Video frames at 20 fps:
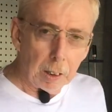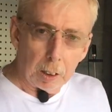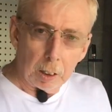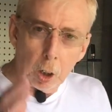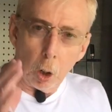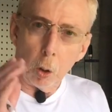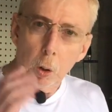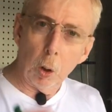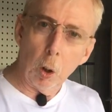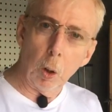
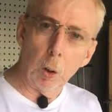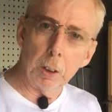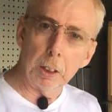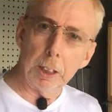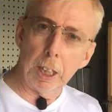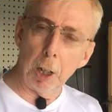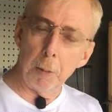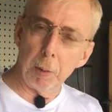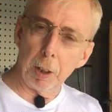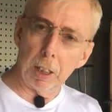Coca-Colas
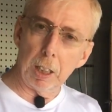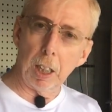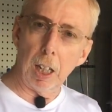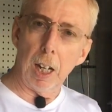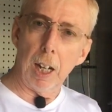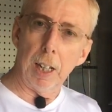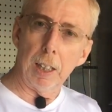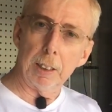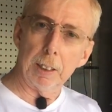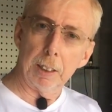came in a
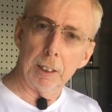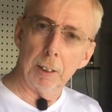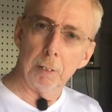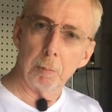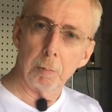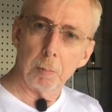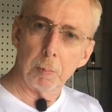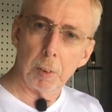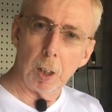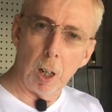glass,
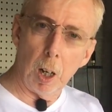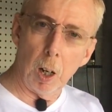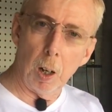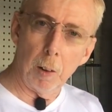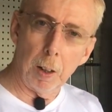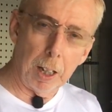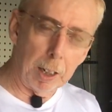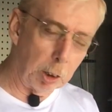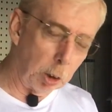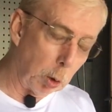
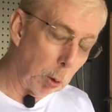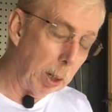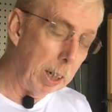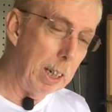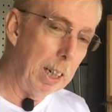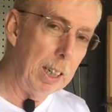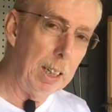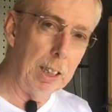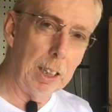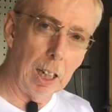that
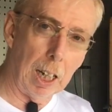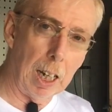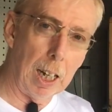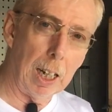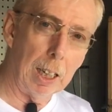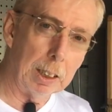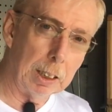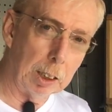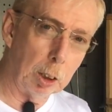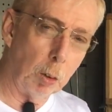green
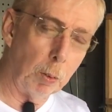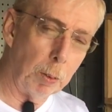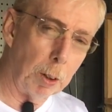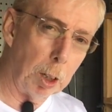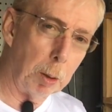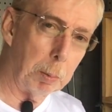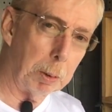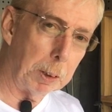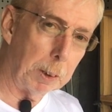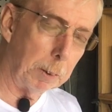glass, so
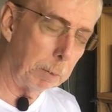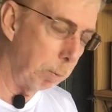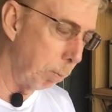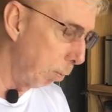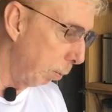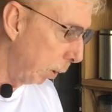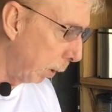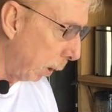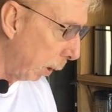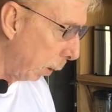famous.
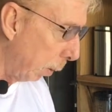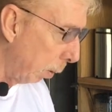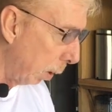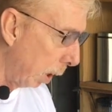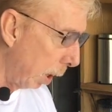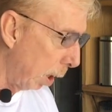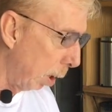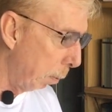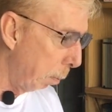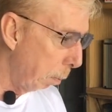
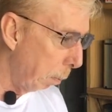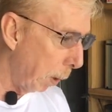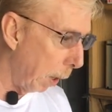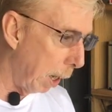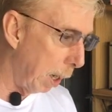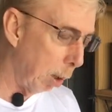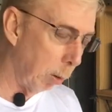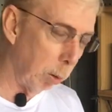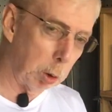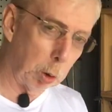So,
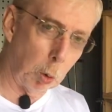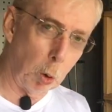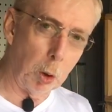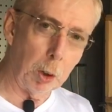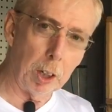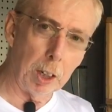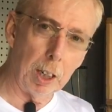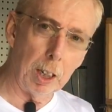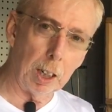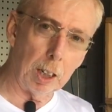and it was
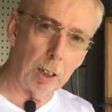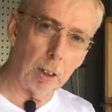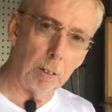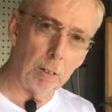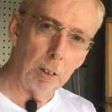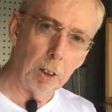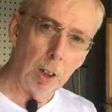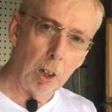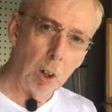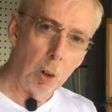worth a nickel,
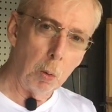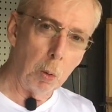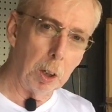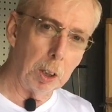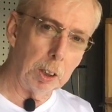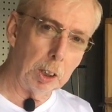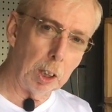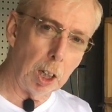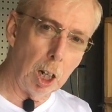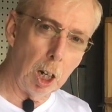
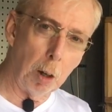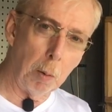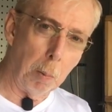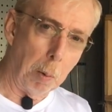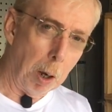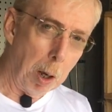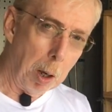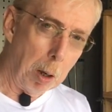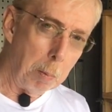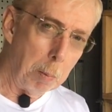which
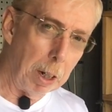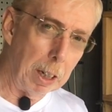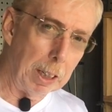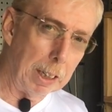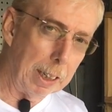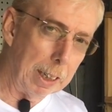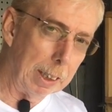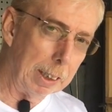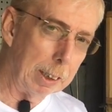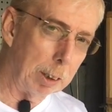
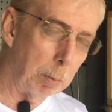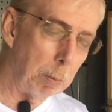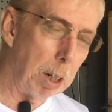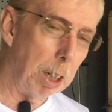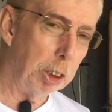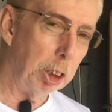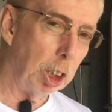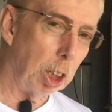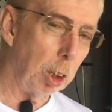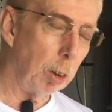made kids of
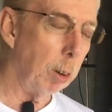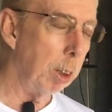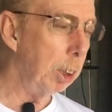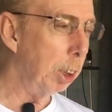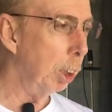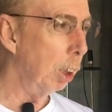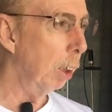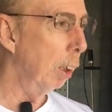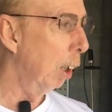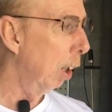my
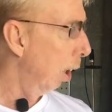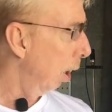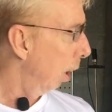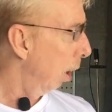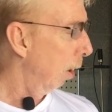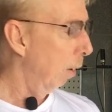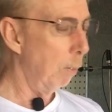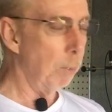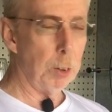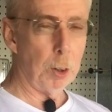generation
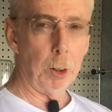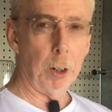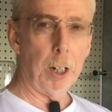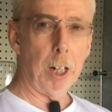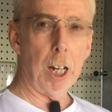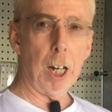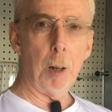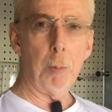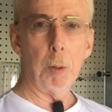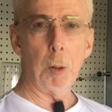very
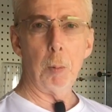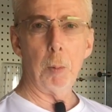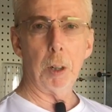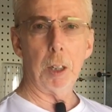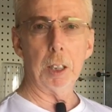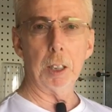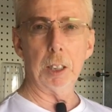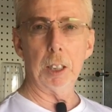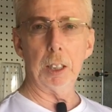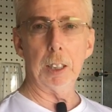happy
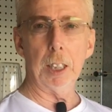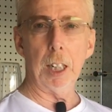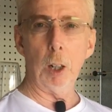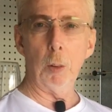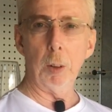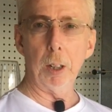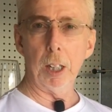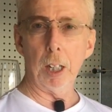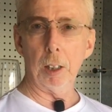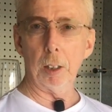because it's how
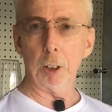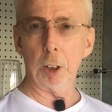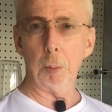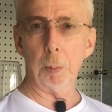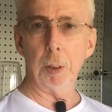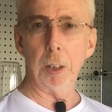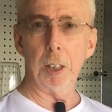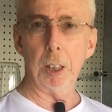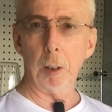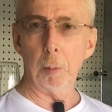we got our
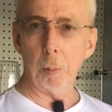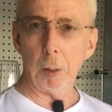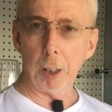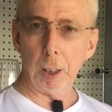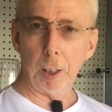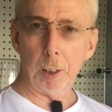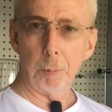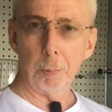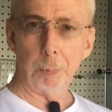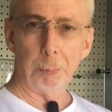spending
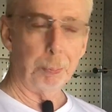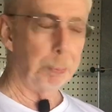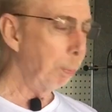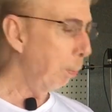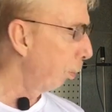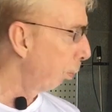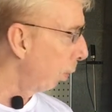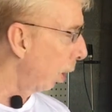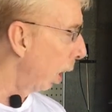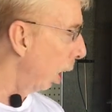money.
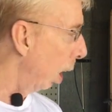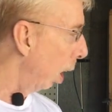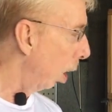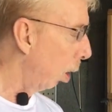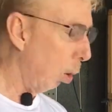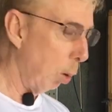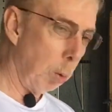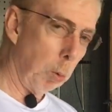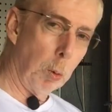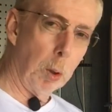
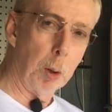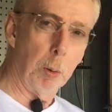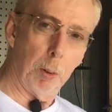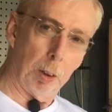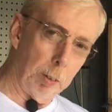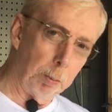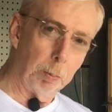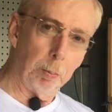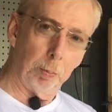We would